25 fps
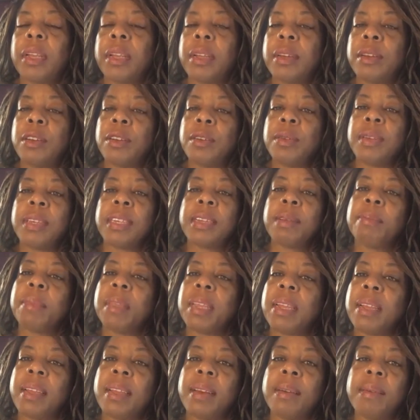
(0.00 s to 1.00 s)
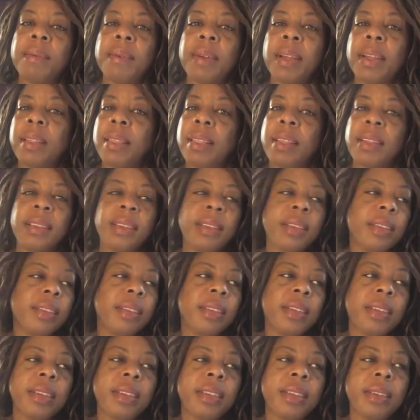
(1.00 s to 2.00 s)
Do something in a way
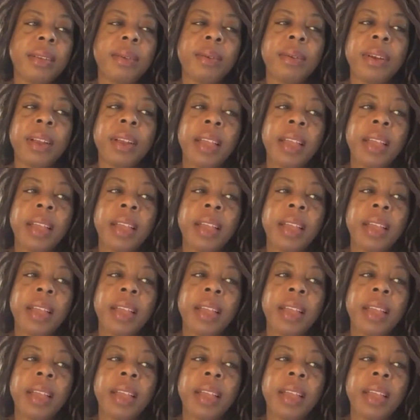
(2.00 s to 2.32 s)
that's going